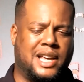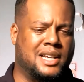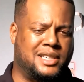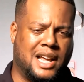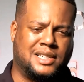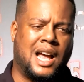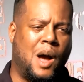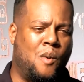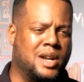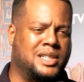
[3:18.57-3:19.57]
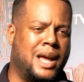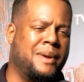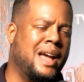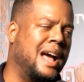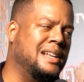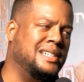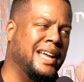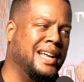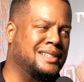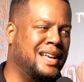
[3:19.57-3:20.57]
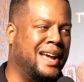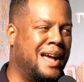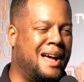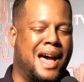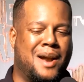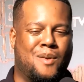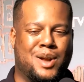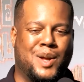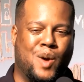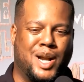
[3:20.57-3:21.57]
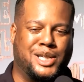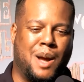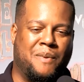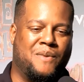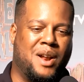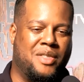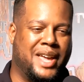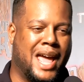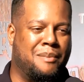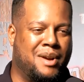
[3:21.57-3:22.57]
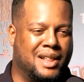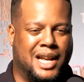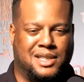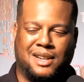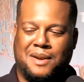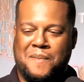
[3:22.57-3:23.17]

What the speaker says: Yes. I want to stay behind the scenes. Like, I don't really want to jump in front of the camera unless,